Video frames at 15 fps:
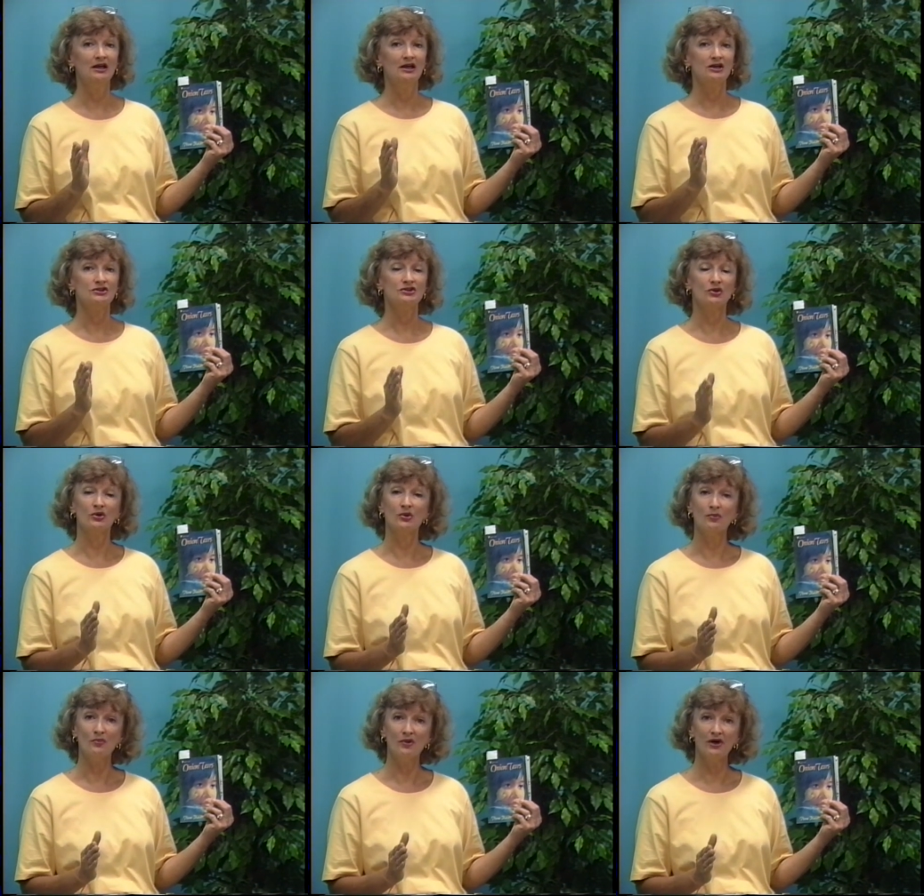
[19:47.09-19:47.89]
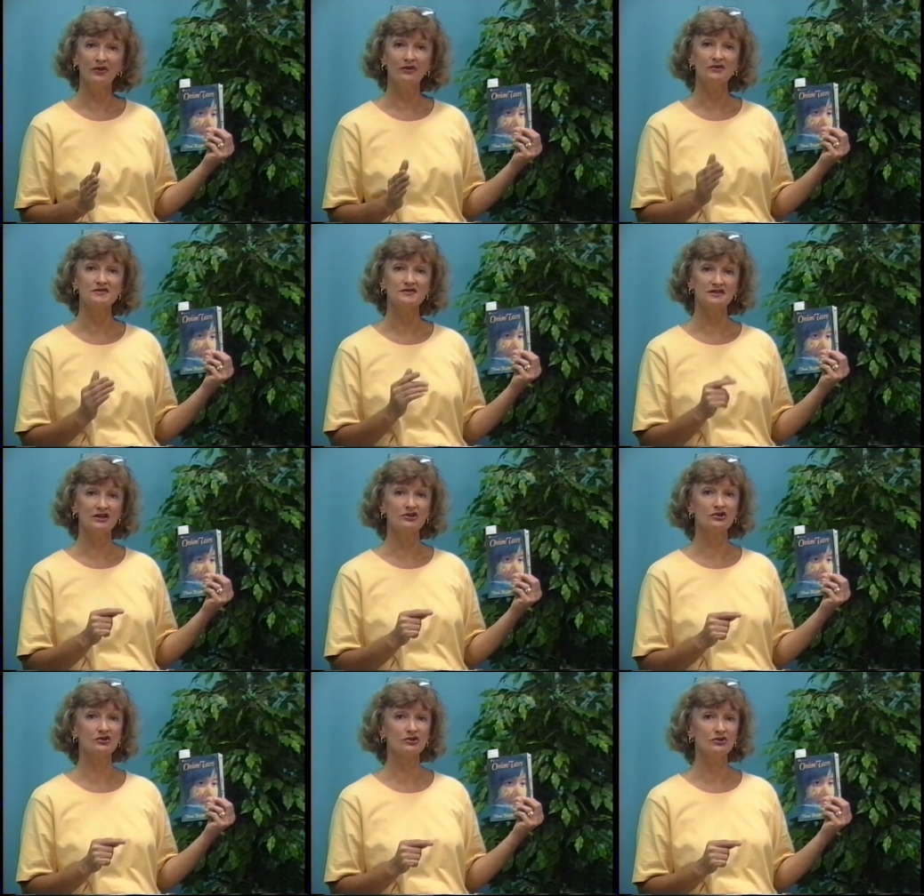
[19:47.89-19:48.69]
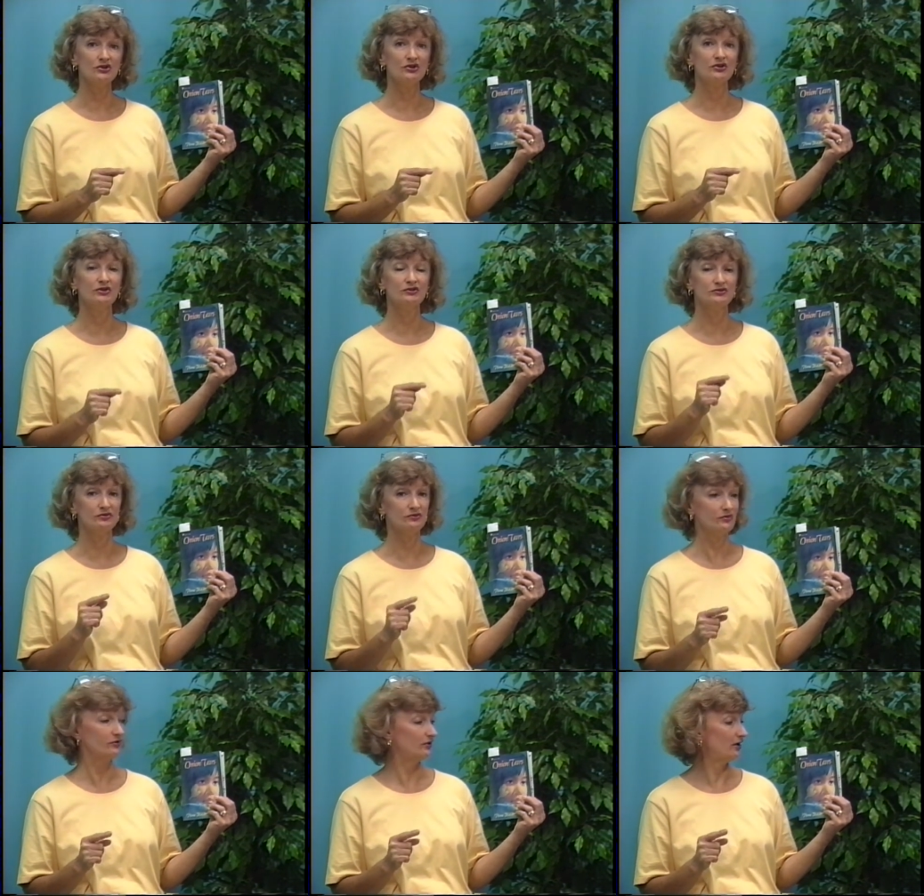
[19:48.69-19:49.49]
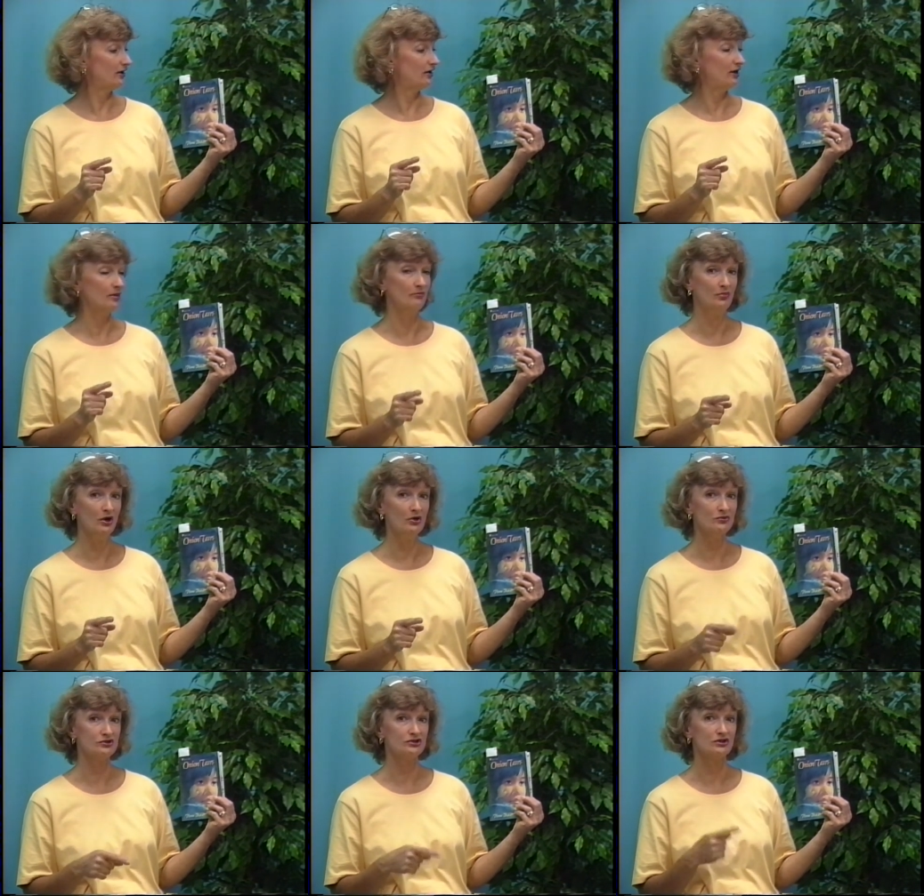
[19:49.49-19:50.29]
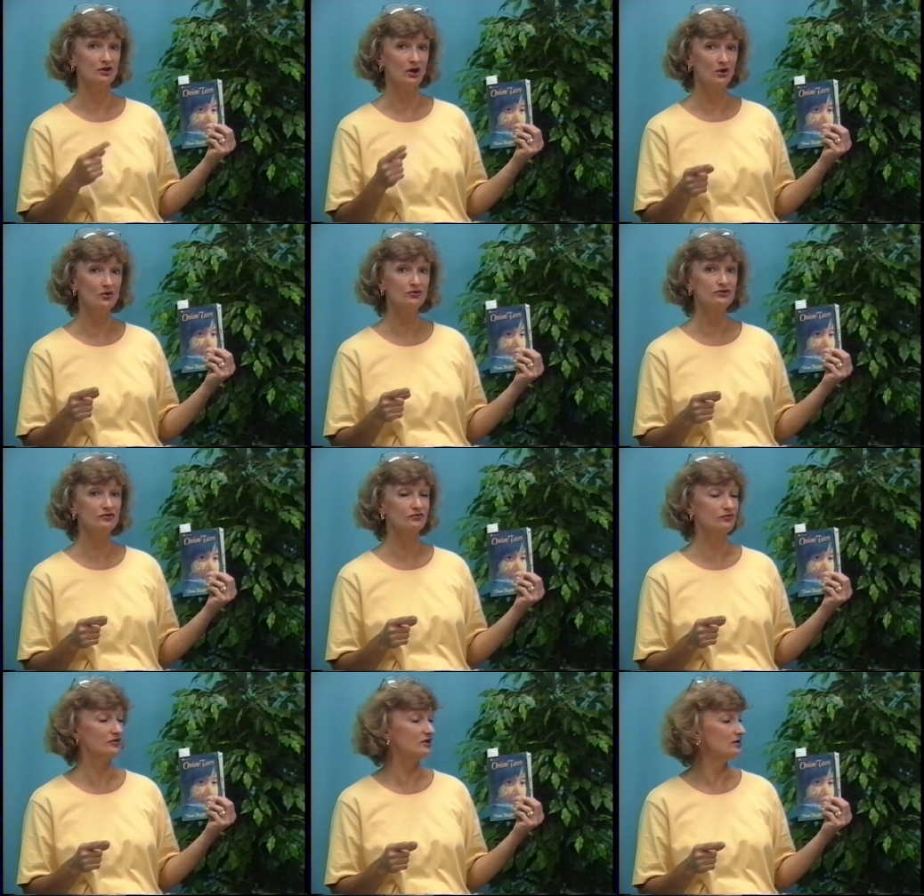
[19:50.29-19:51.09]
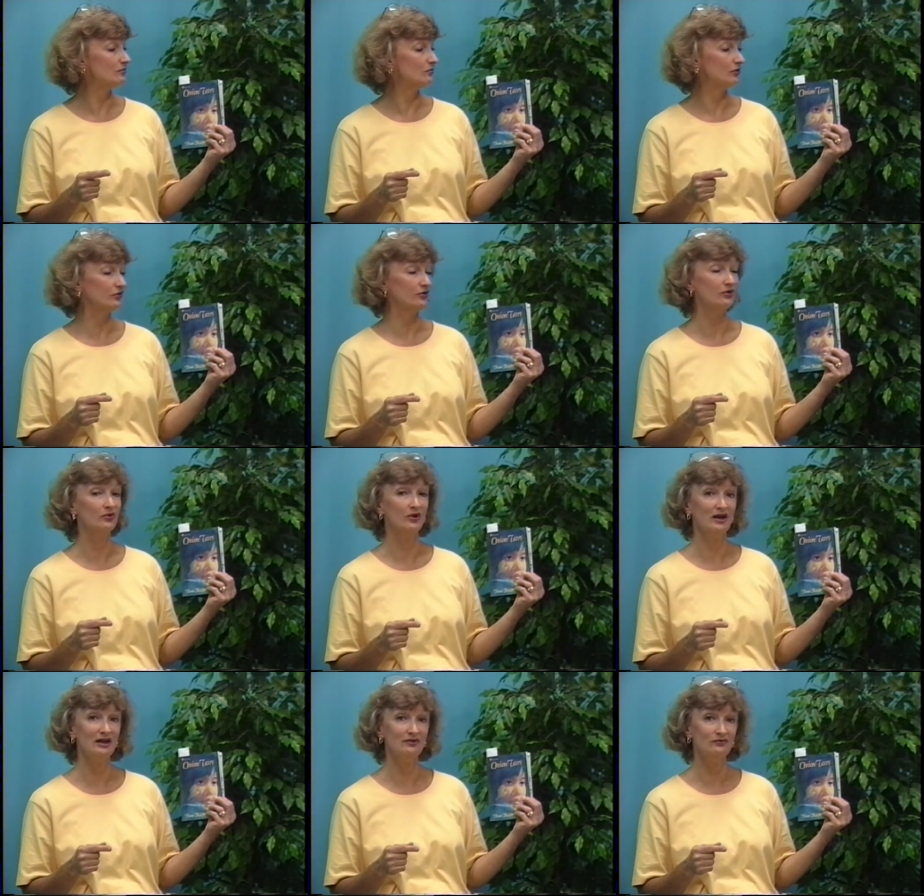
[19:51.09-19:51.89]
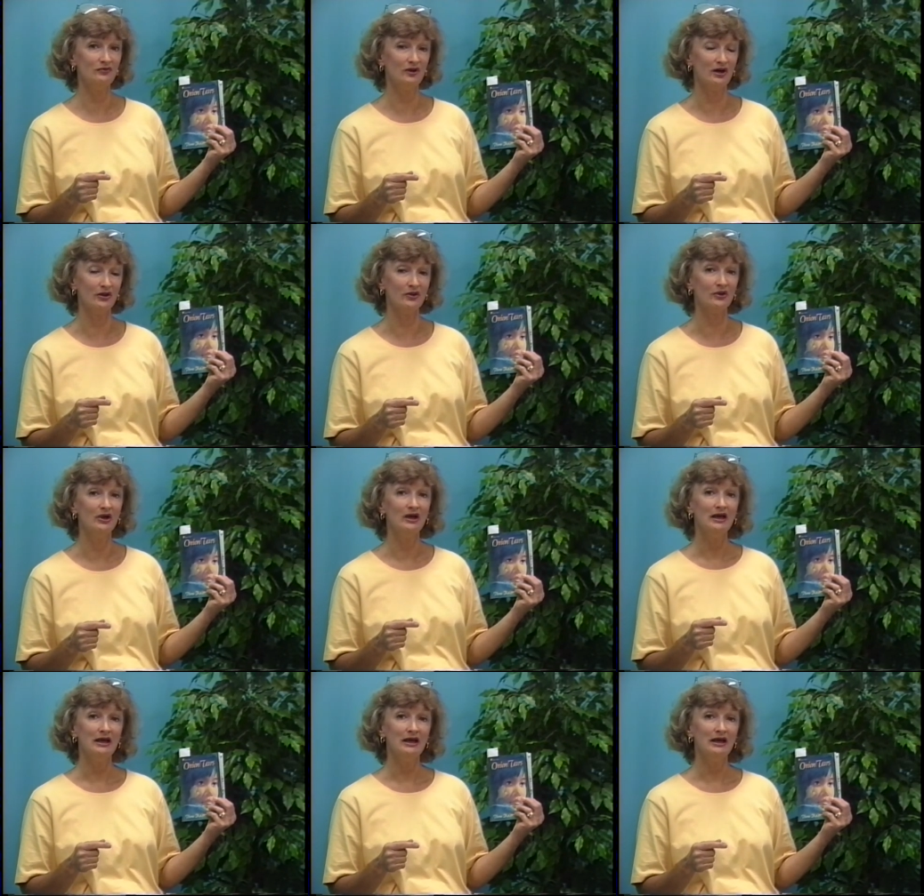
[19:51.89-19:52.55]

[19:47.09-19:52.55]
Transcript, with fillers: She, her mother sent her to uh, a boat to go to freedom with her grandfather,